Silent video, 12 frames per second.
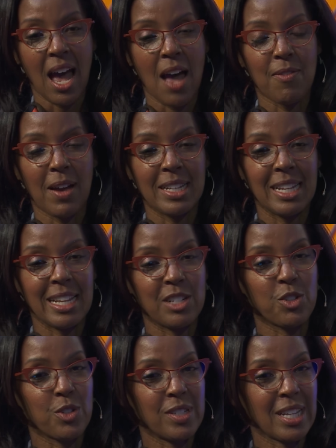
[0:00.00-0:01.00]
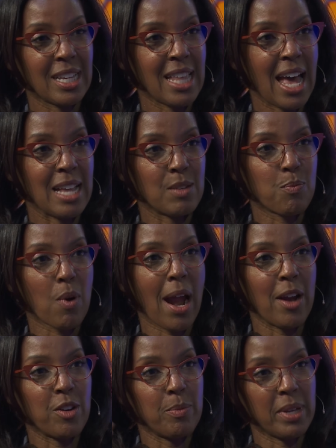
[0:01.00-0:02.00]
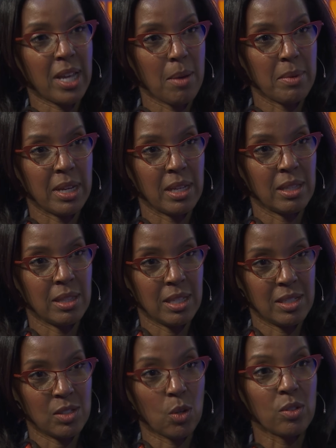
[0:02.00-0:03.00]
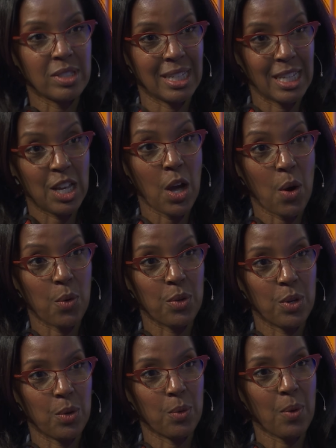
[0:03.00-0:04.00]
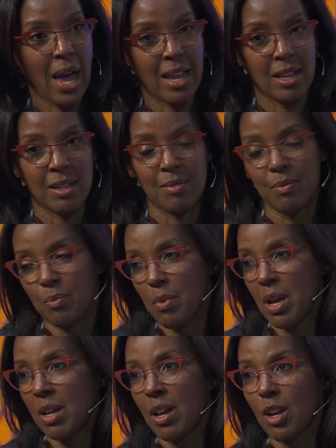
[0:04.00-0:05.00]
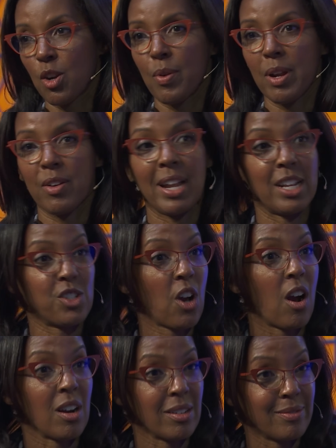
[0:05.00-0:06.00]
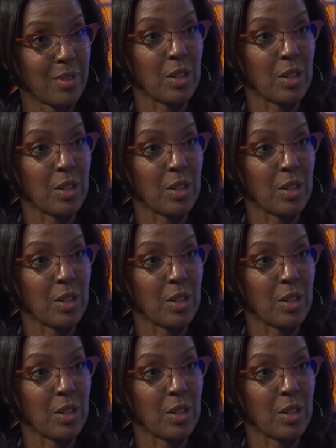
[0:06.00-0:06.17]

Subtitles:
I find it interesting that prior to becoming the sole CEO, you had a career in HR.